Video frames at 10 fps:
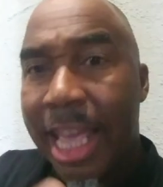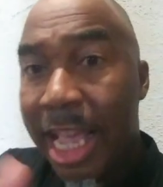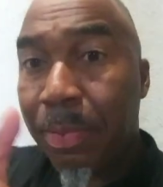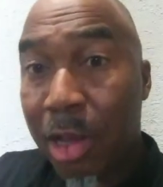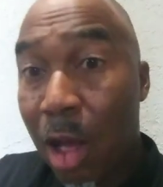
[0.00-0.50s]

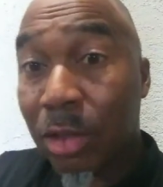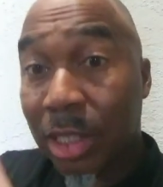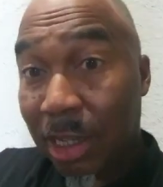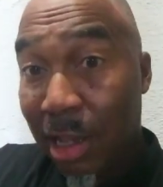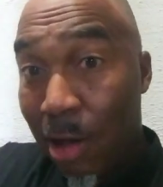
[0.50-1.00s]
is
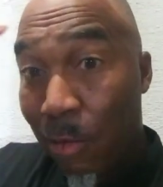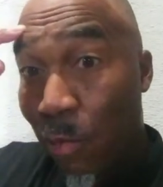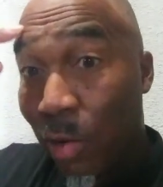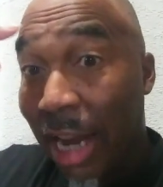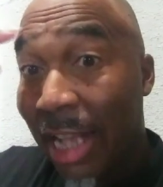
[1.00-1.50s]
because
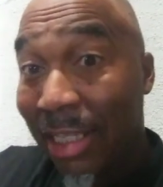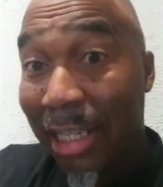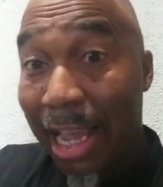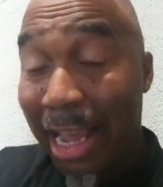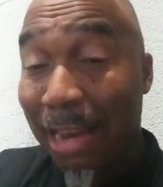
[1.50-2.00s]
of what I
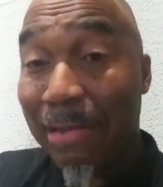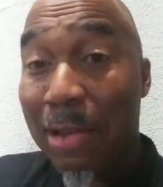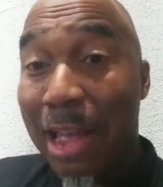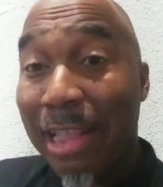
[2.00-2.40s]
said.